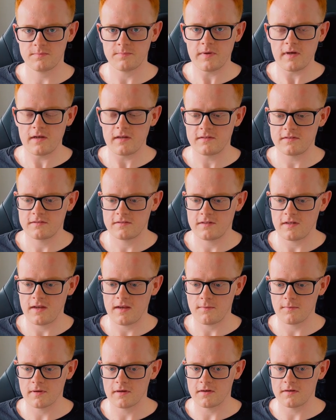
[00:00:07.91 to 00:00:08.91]
but
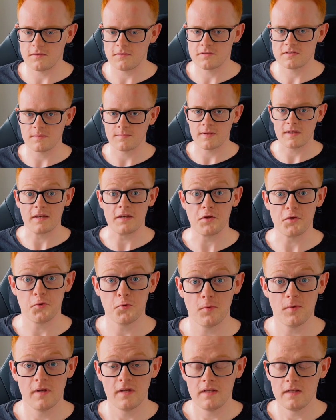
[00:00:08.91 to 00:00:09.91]
today we're gonna do something
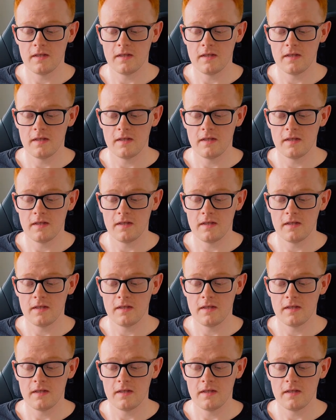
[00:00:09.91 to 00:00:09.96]
new,